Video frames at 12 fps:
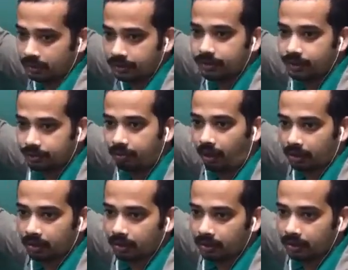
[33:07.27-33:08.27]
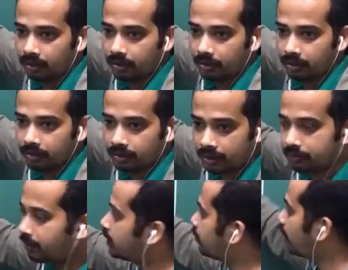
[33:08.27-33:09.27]
this is small. That's
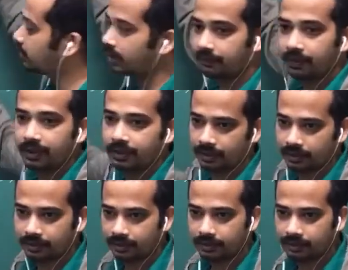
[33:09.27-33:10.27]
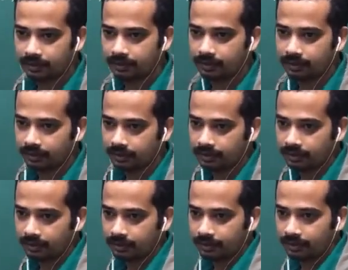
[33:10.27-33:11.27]
why it's not deviated.
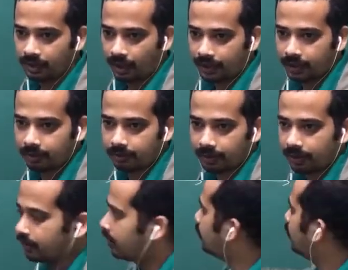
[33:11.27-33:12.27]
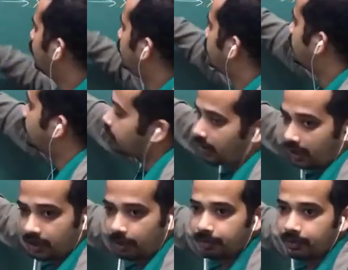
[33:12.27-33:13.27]
Are you getting my point? Since
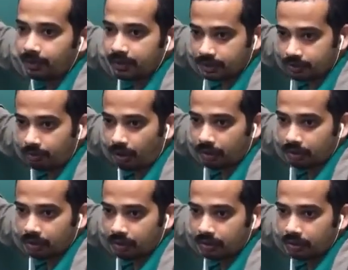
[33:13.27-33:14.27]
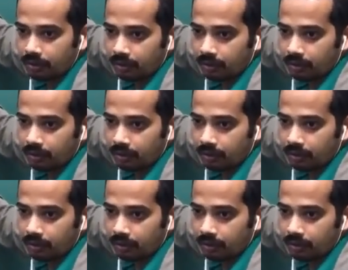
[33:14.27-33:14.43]
delta py is small,